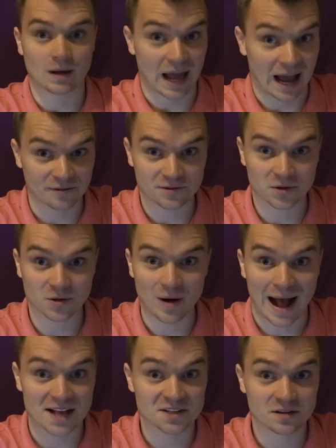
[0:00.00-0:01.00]
After you
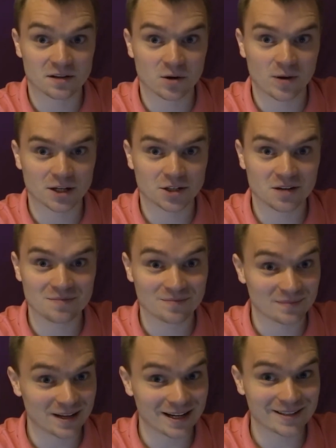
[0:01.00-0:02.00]
ask the question,
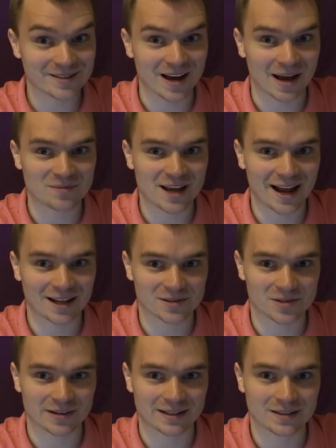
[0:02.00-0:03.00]
it's time to
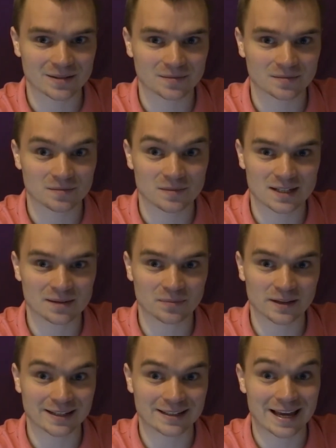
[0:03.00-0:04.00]
answer it.
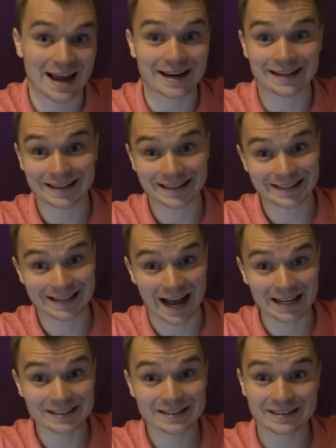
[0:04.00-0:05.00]
Simply say
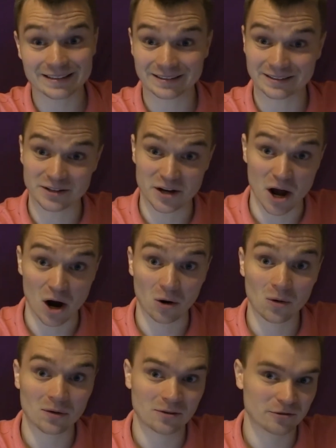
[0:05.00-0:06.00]
yes,
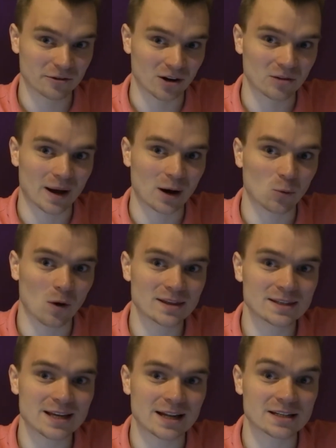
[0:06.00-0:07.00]
no, followed by
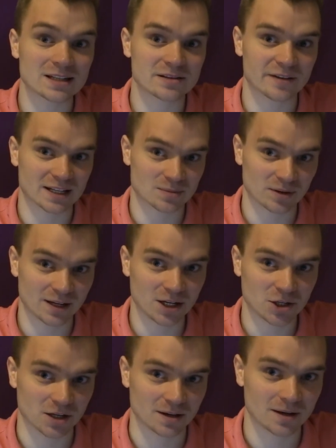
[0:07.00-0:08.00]
one sentence of
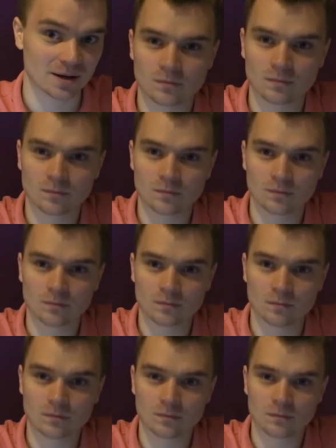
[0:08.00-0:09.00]
explanation.
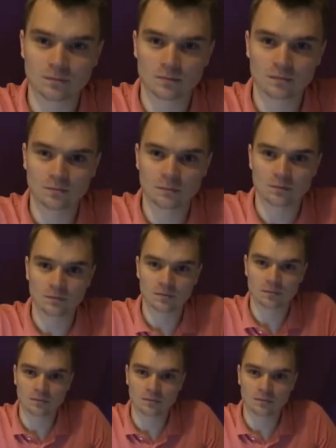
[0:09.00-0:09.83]
This is future Mallory.